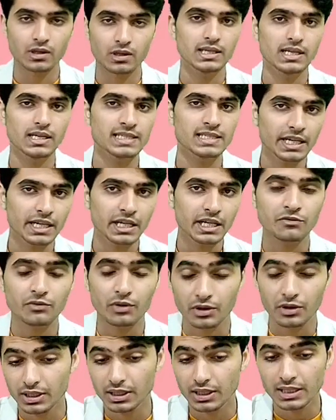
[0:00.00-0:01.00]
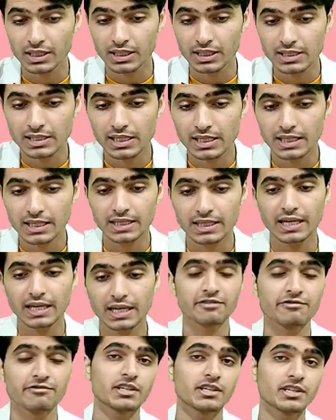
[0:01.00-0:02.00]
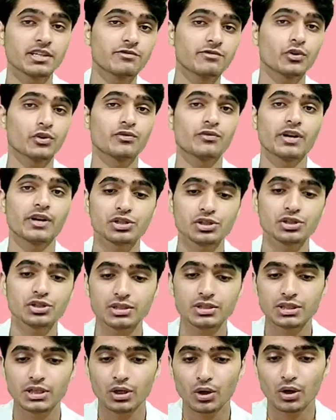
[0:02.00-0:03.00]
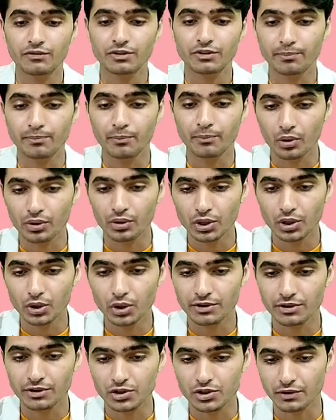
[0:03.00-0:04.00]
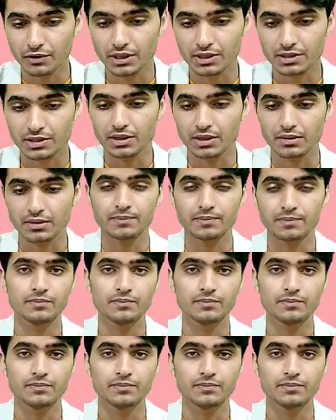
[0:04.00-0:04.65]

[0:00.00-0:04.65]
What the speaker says: And second criteria is the ineffective contractions of the body of esophagus here,